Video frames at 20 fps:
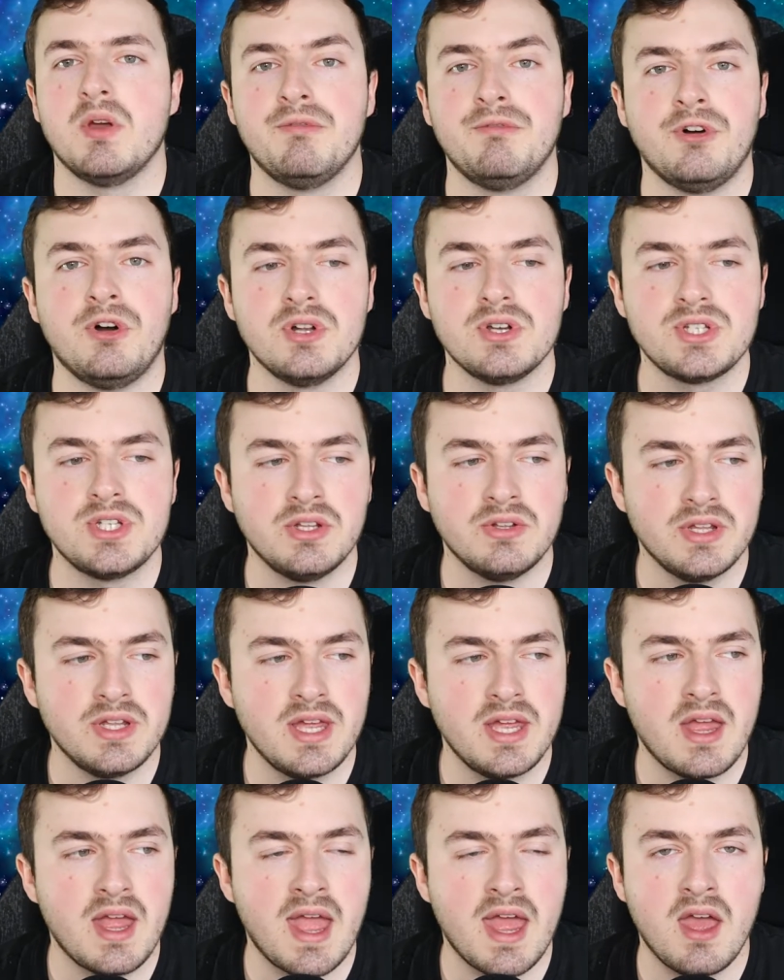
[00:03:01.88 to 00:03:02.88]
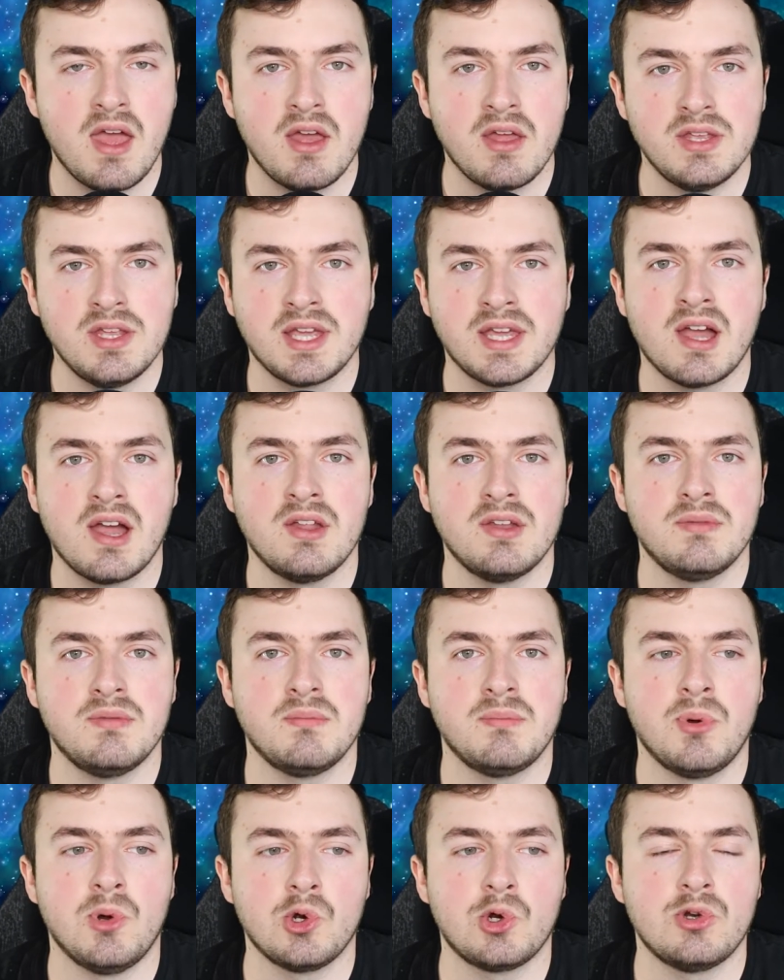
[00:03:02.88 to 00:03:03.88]
Unfortunately, you can't
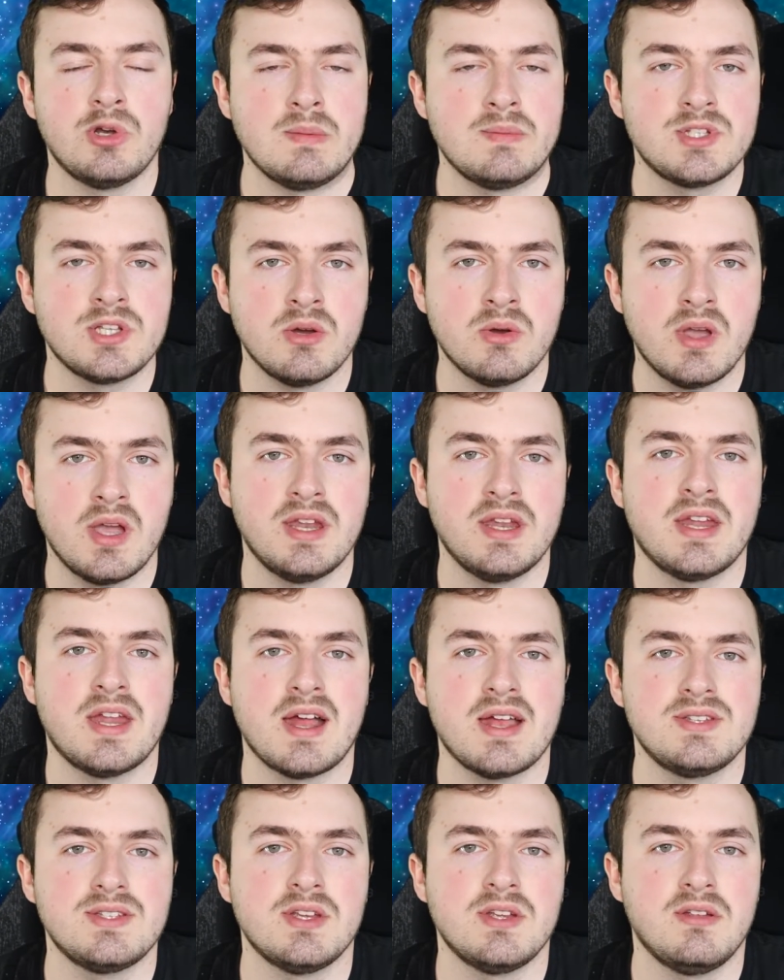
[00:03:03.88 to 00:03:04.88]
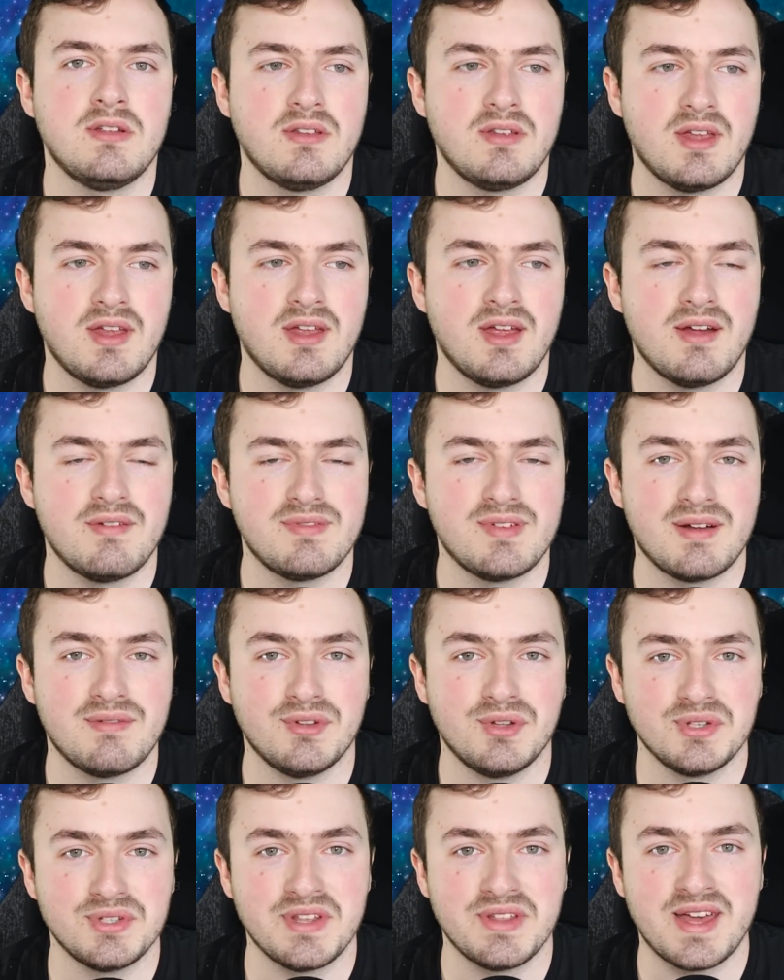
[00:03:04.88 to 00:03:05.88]
put crypto in an ISA. I've
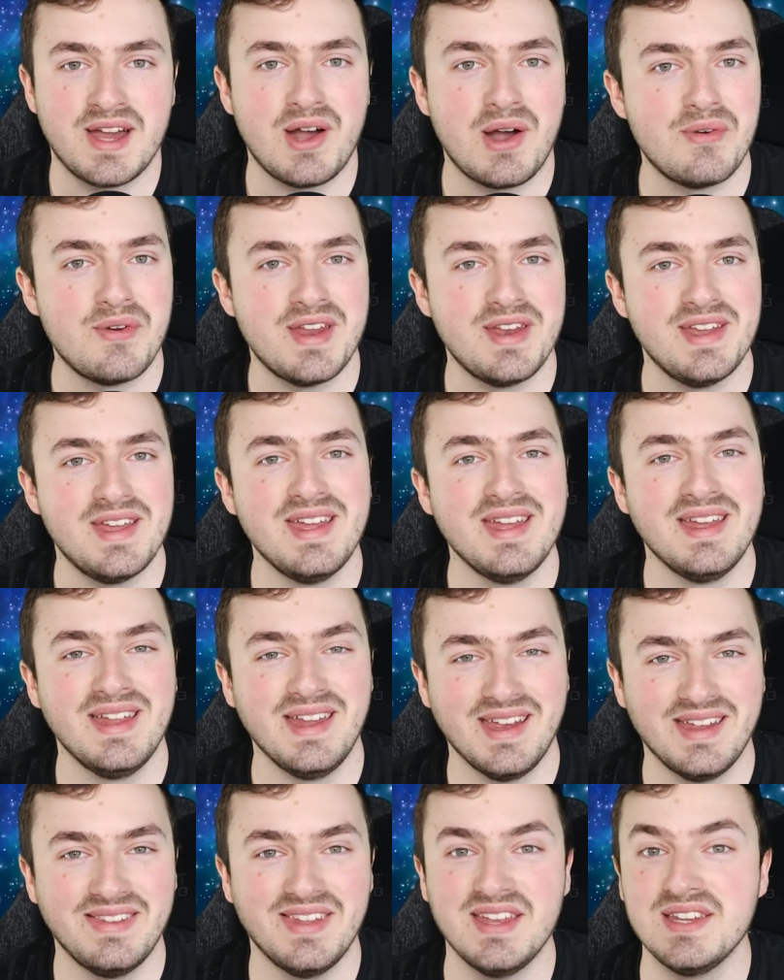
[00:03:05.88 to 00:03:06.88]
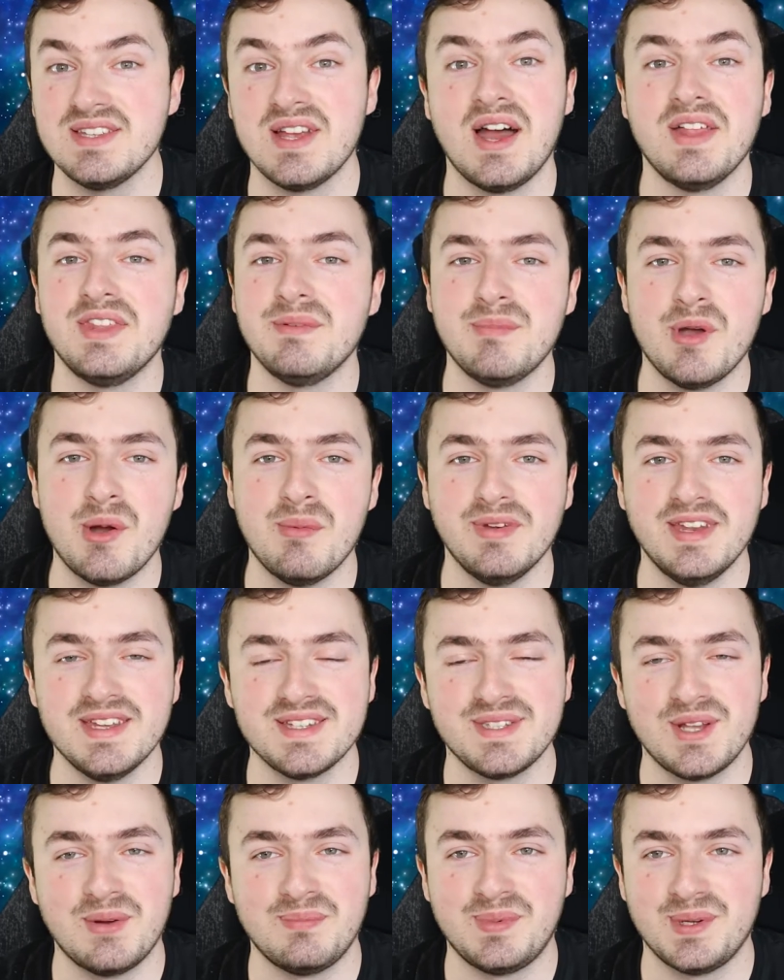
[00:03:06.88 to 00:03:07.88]
looked at that already, and at the moment
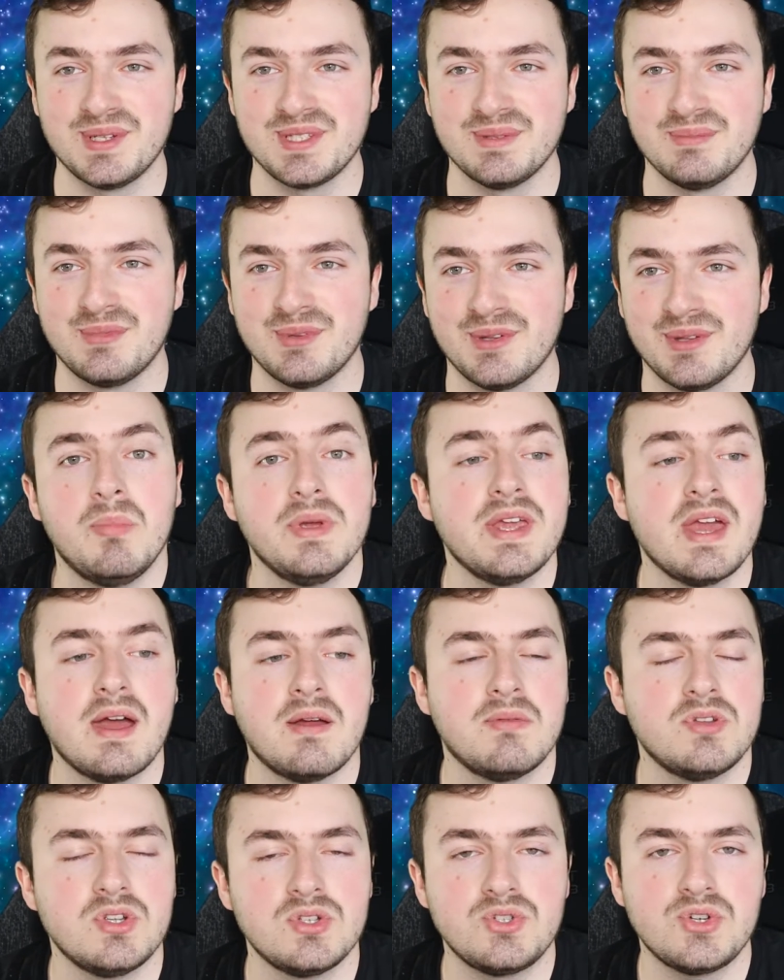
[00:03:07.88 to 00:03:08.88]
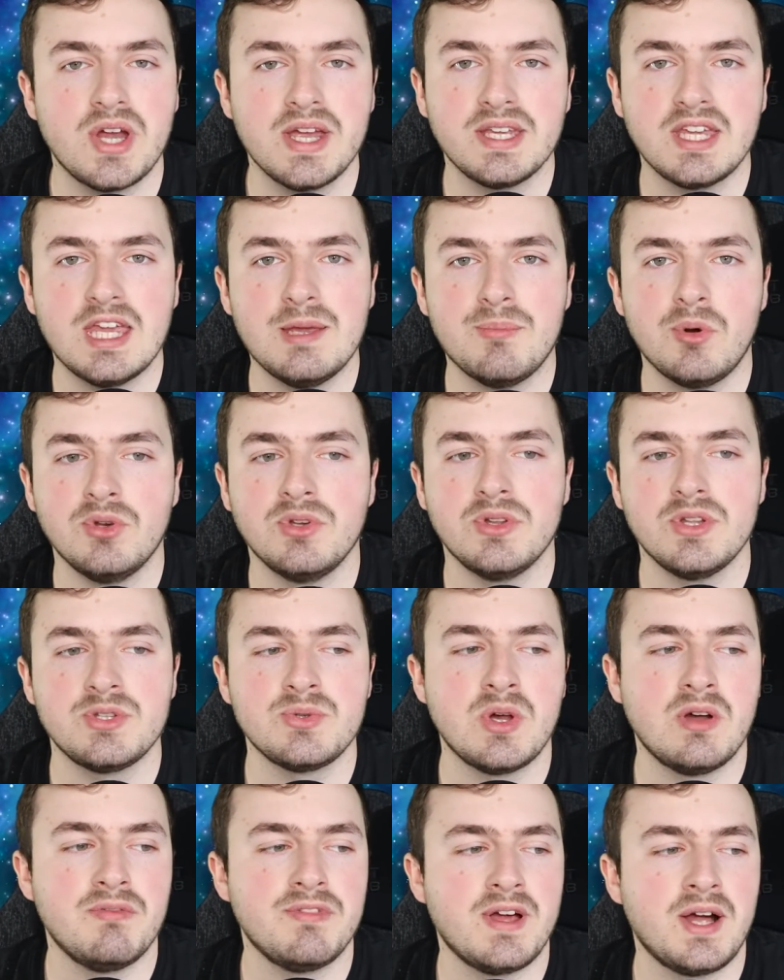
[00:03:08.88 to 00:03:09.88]
it's not possible. But yeah, just try and keep under the
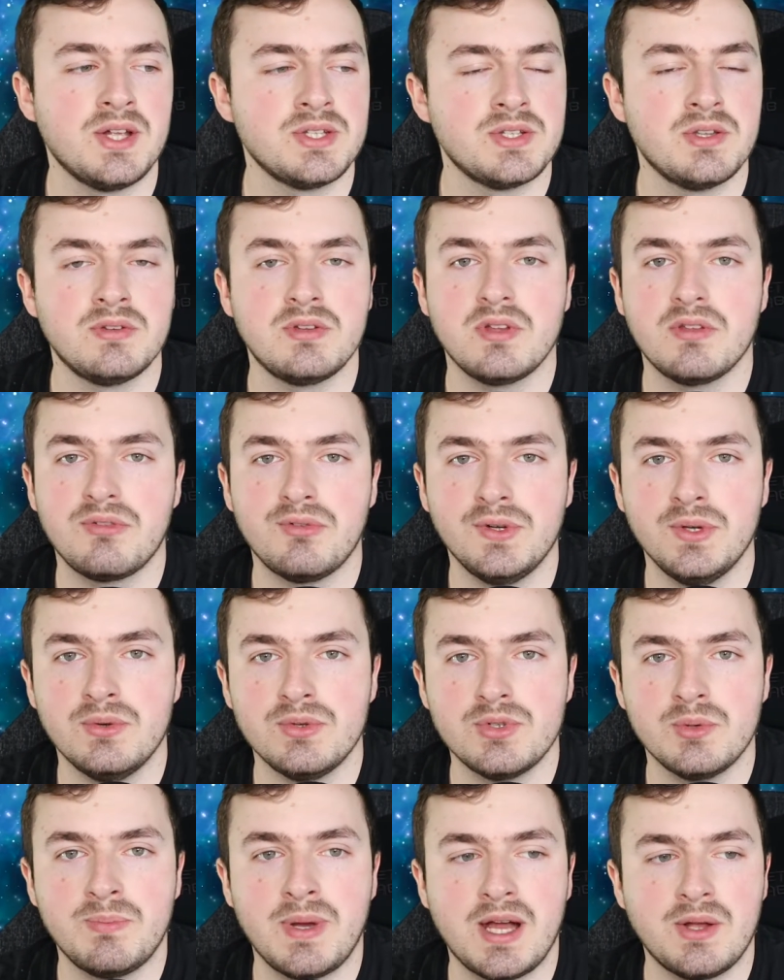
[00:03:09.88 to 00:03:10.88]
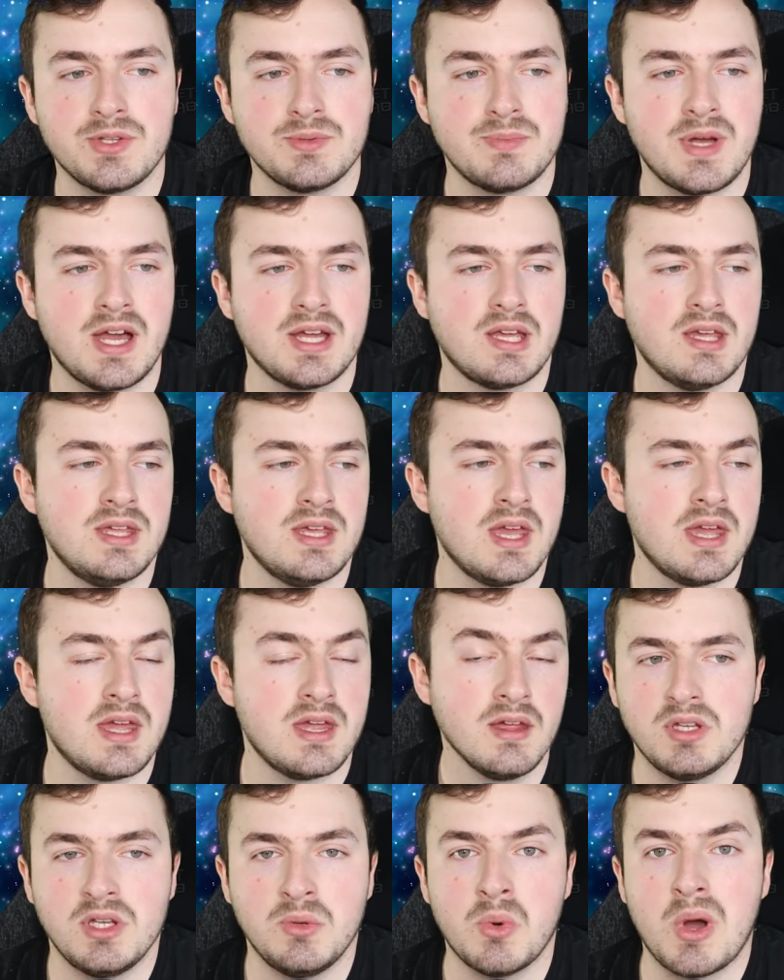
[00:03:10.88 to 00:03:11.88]
£12,300 mark a
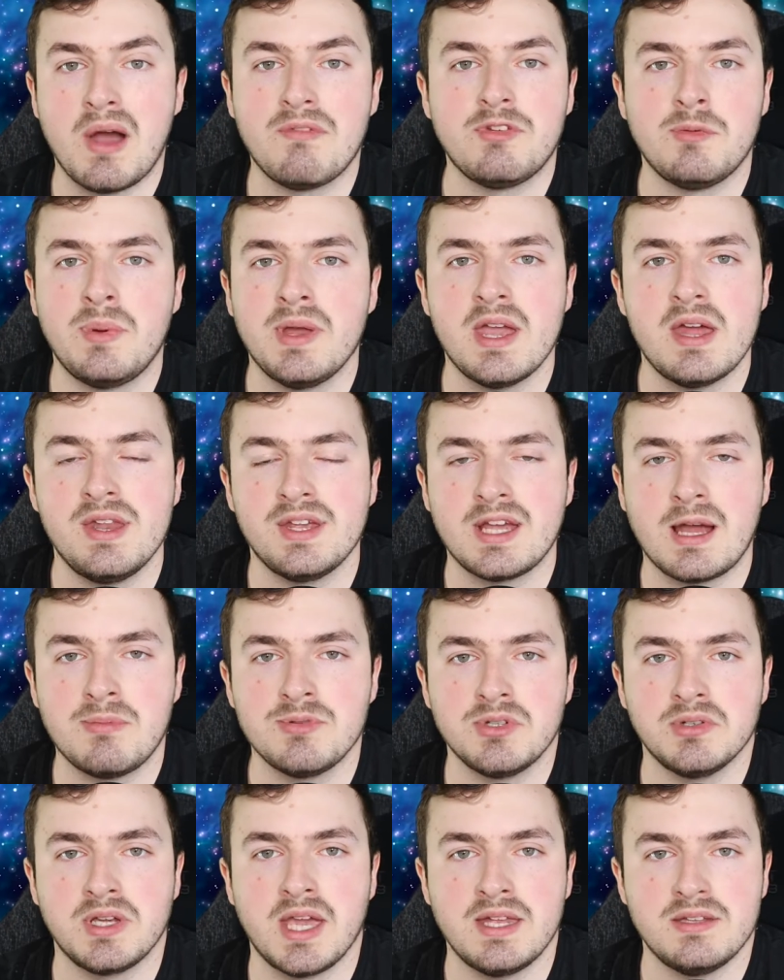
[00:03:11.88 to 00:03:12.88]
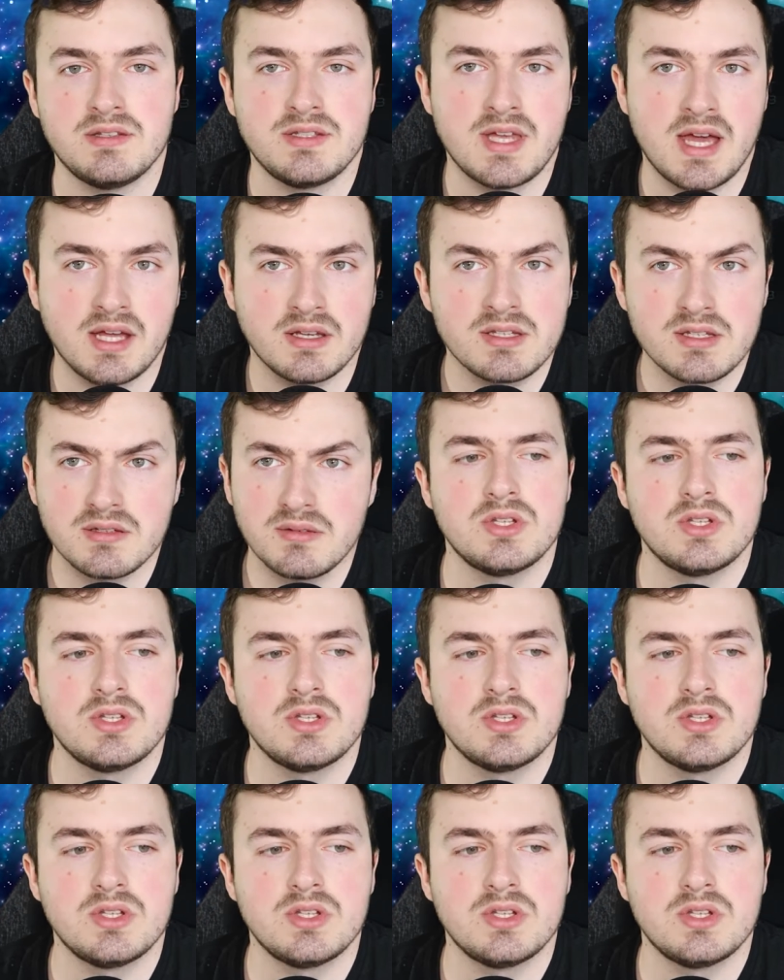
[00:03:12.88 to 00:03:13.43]
year. You won't have to pay any capital gains tax.